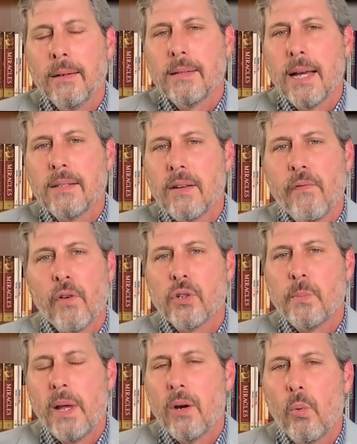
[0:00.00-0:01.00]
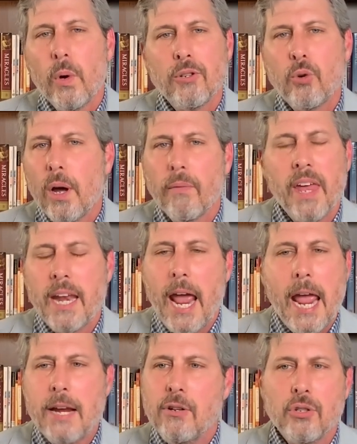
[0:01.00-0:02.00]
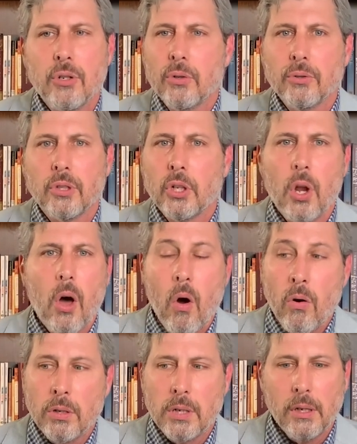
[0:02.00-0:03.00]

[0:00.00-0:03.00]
Says in 1 Peter 1:12 that angels long